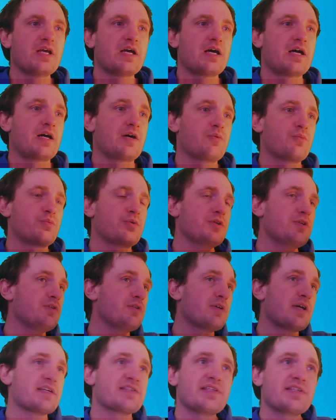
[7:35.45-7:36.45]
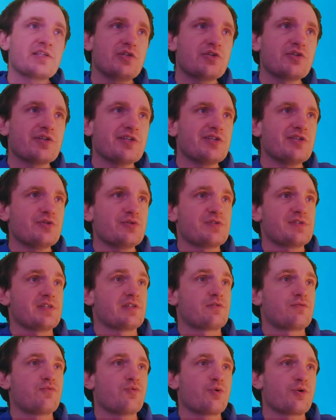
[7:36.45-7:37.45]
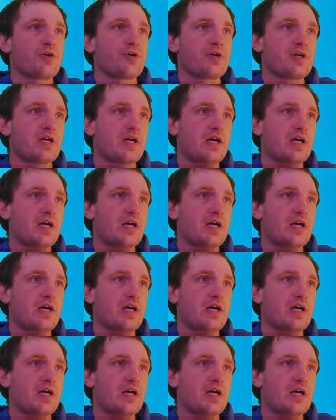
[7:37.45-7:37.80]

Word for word: Uh, what do you guys think you're going to use this for?